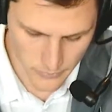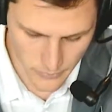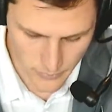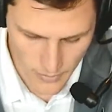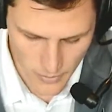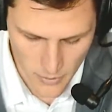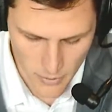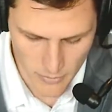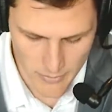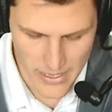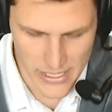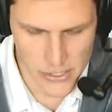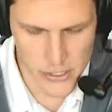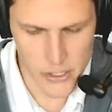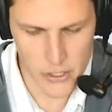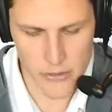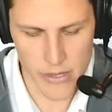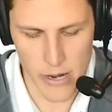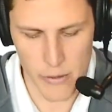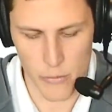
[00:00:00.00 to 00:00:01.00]
make
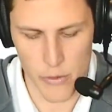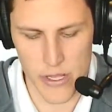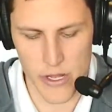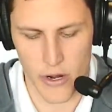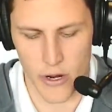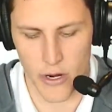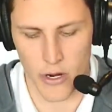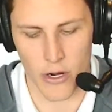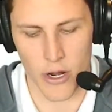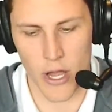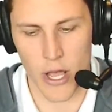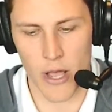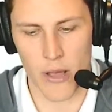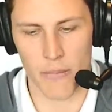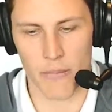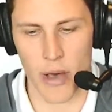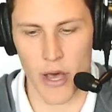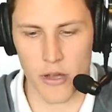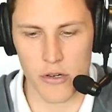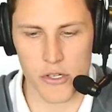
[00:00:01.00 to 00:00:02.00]
sure that we are
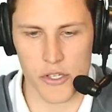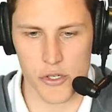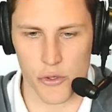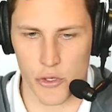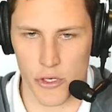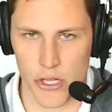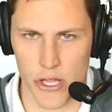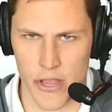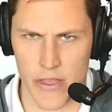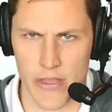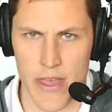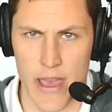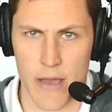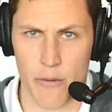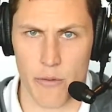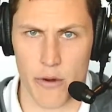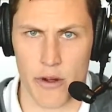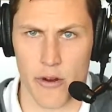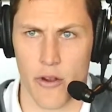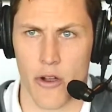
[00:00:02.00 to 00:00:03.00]
punctual and that
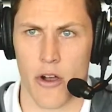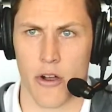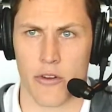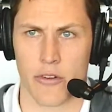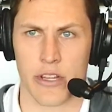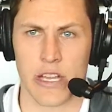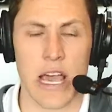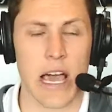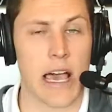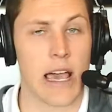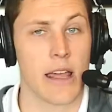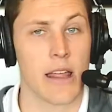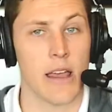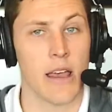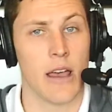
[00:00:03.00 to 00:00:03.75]
we are not